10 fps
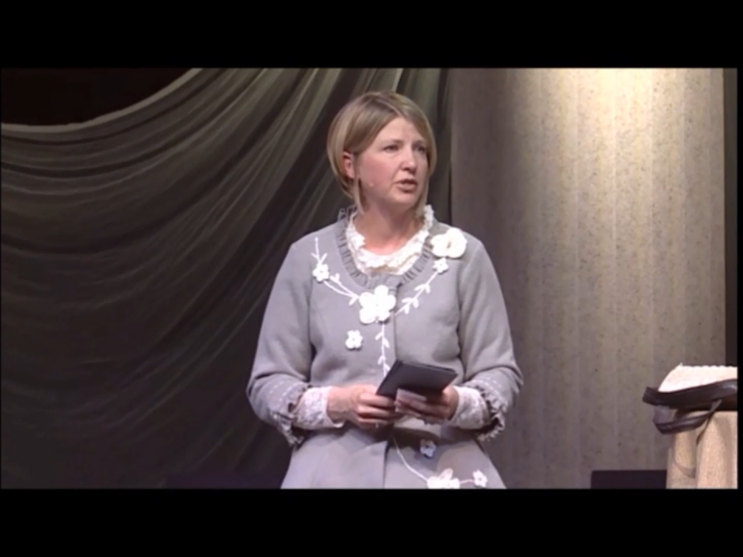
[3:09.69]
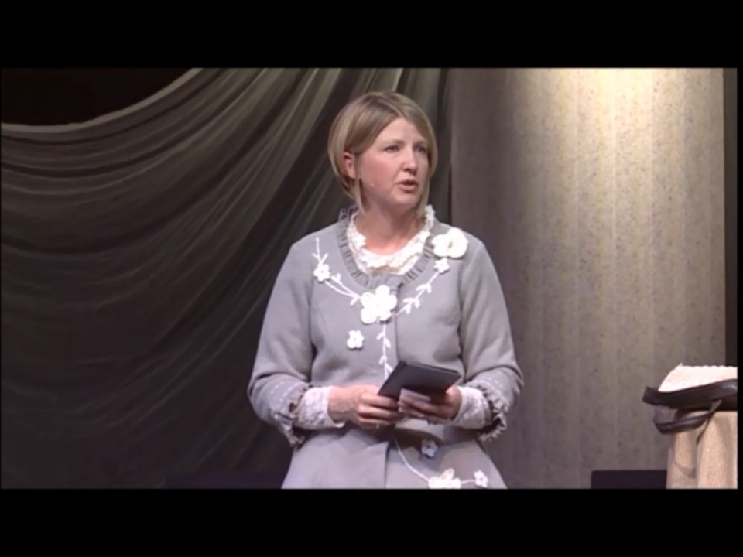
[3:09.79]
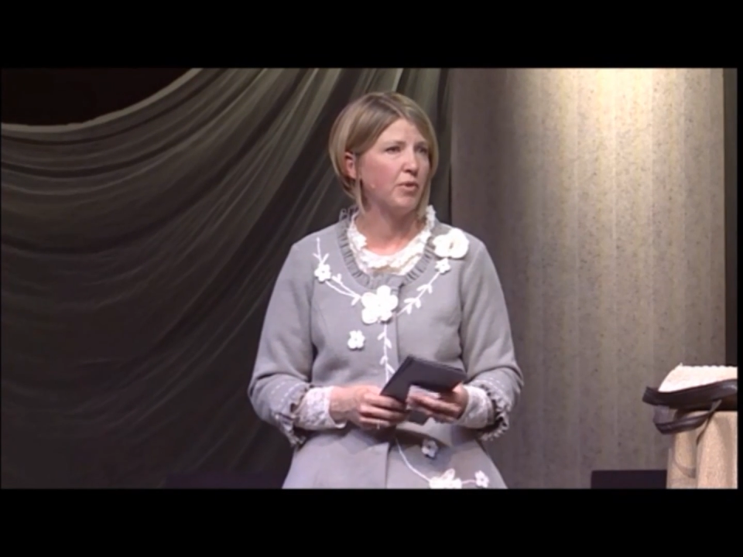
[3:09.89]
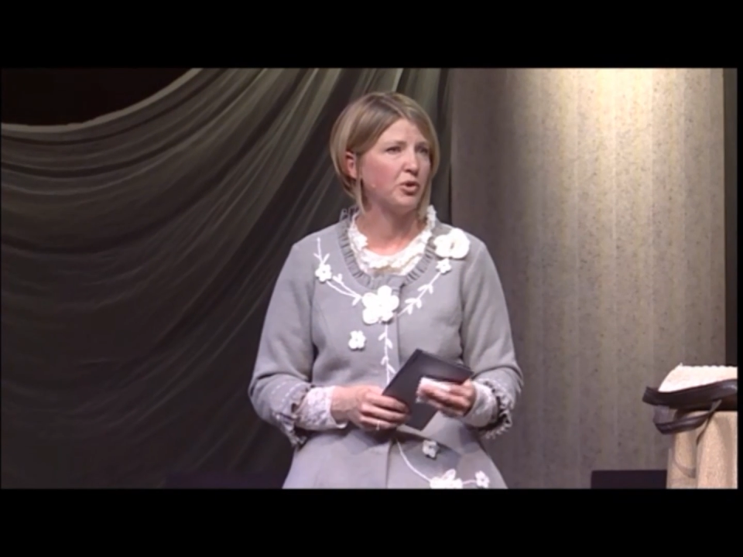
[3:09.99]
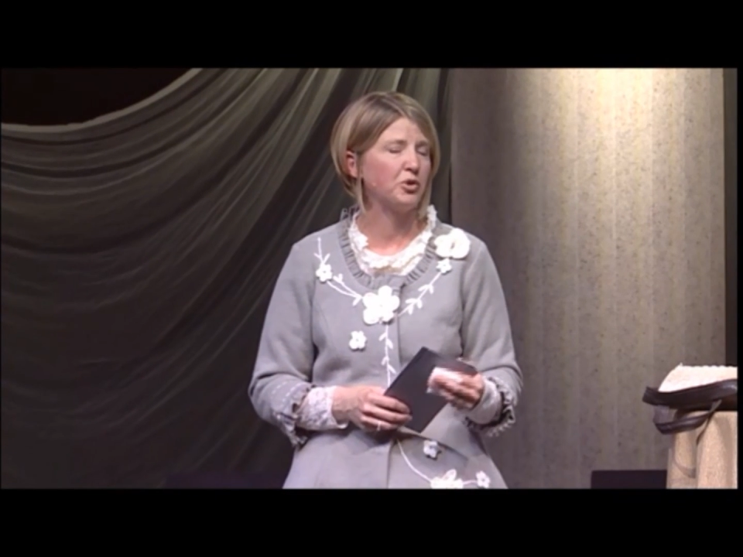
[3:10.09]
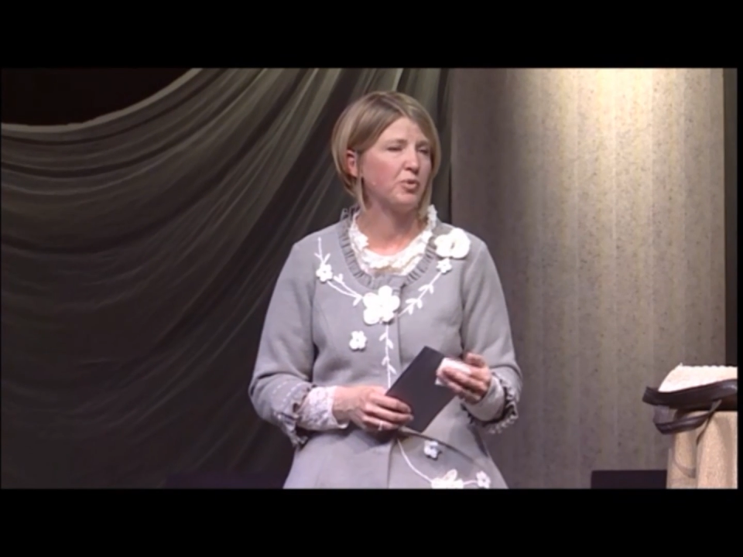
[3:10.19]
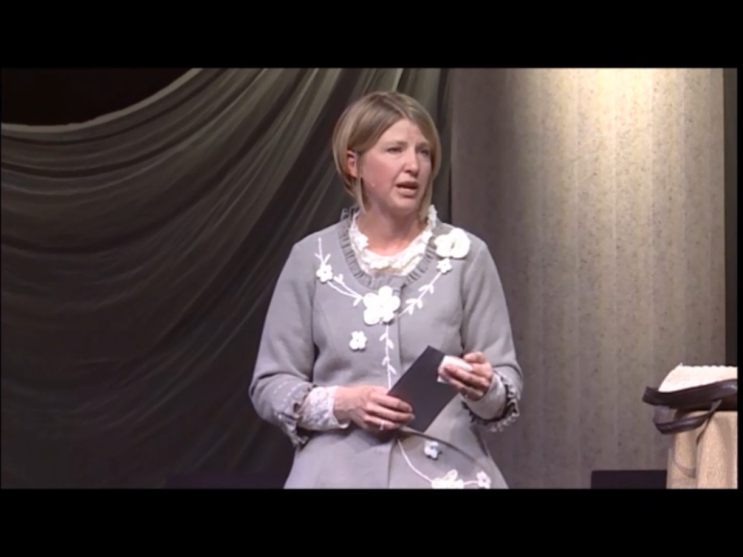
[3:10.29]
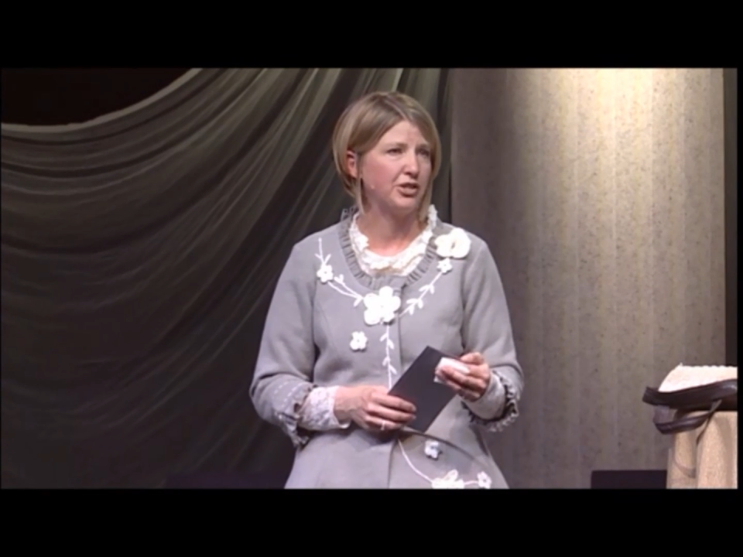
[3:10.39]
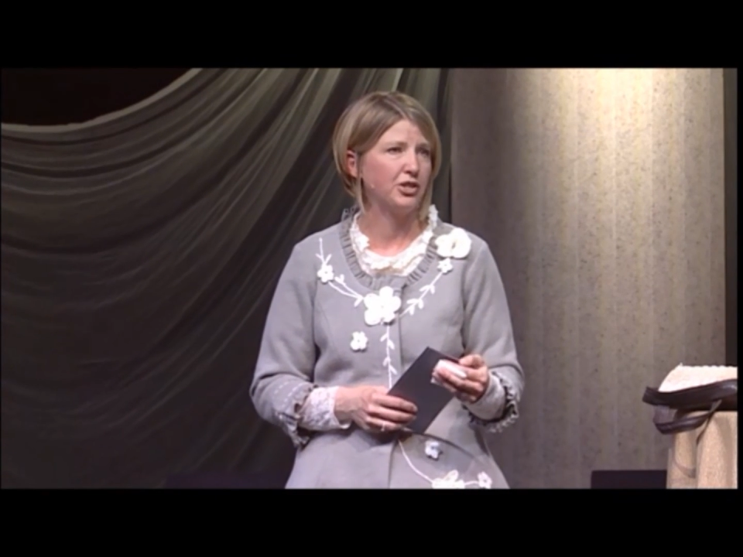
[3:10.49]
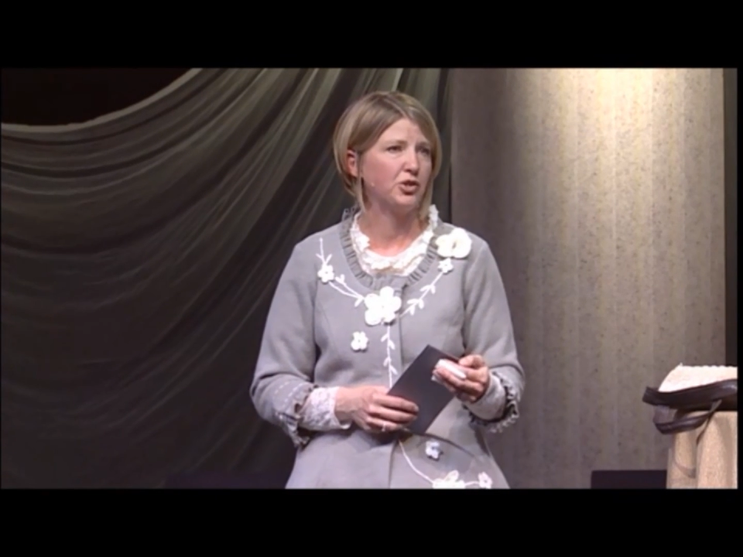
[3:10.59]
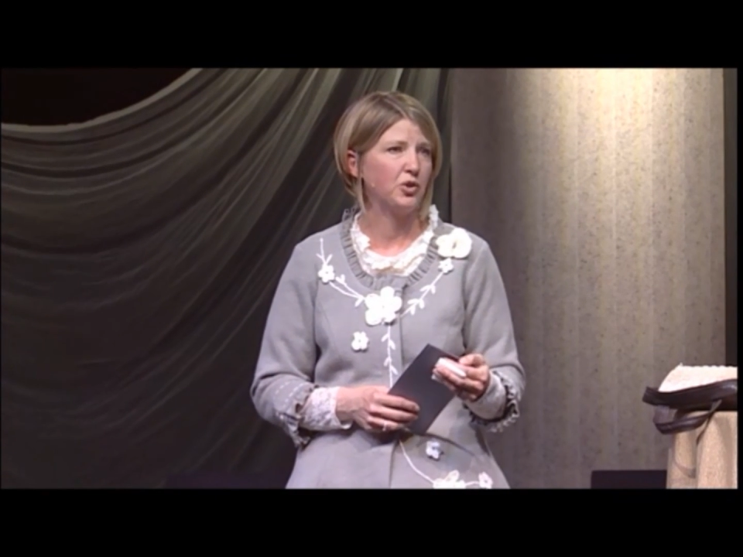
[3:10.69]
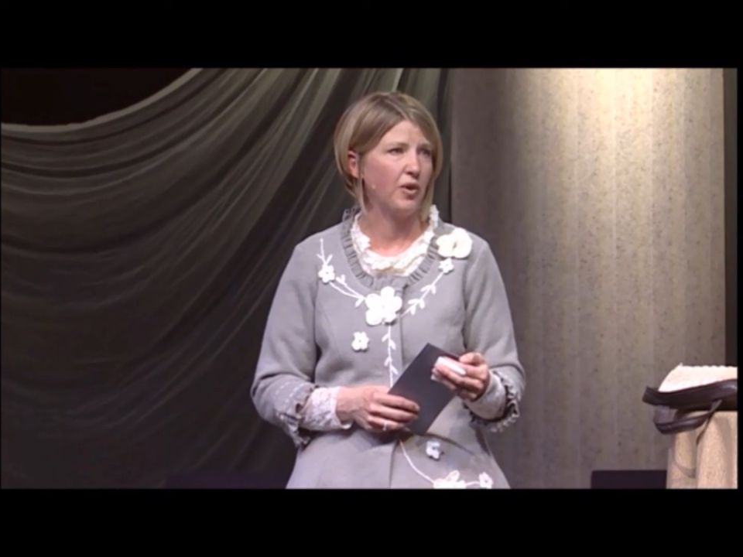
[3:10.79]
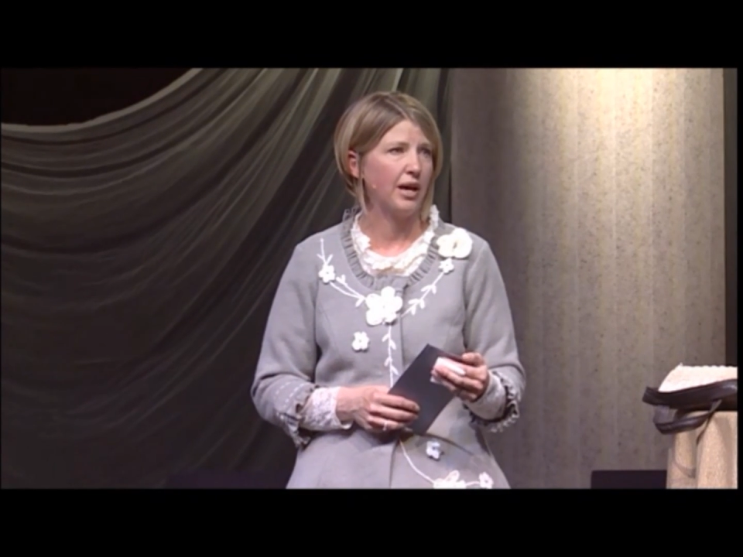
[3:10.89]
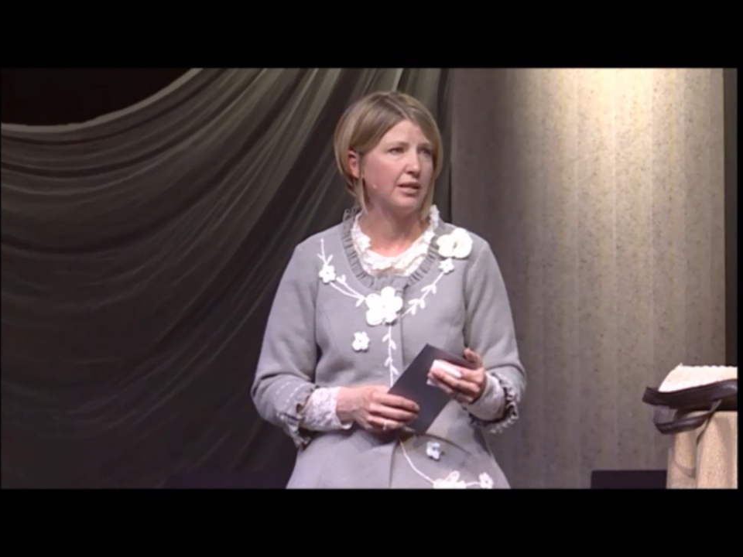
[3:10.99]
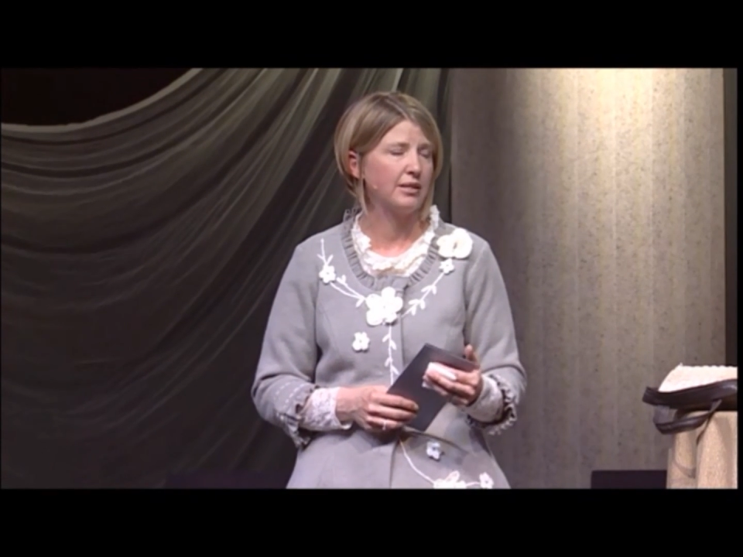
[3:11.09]
the most precious to
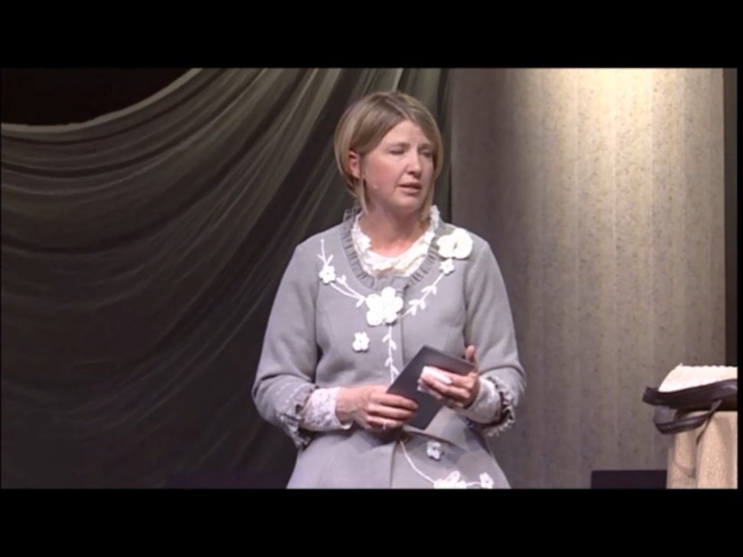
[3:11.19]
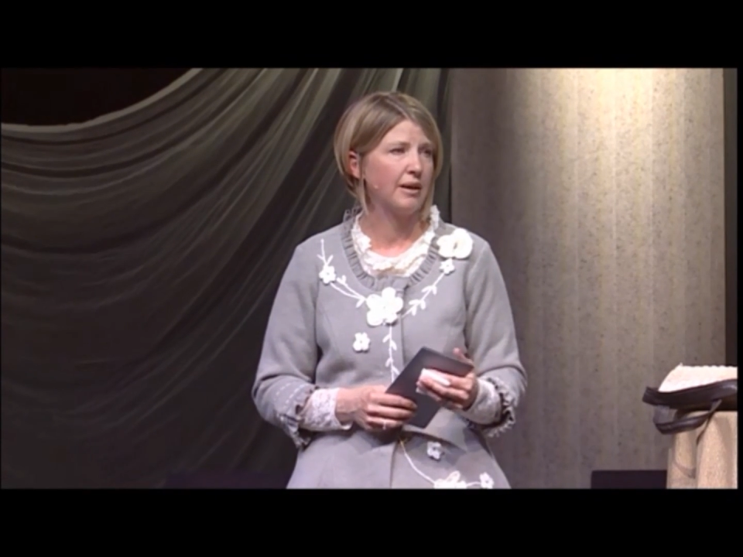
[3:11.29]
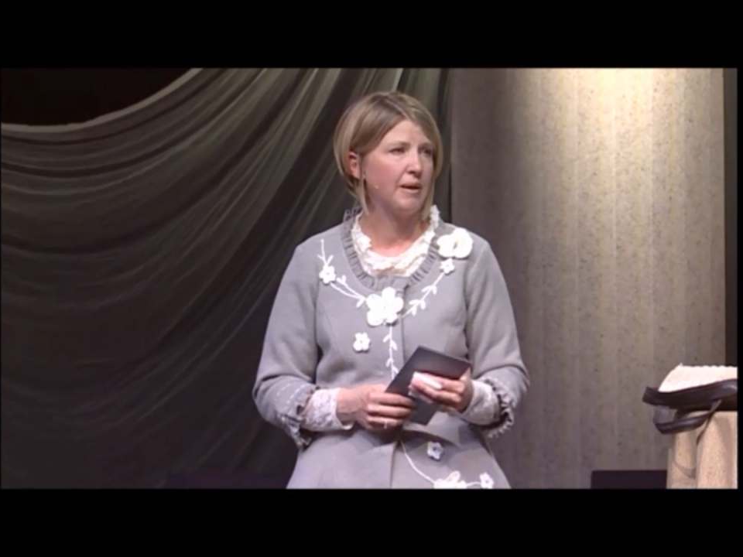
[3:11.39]
us,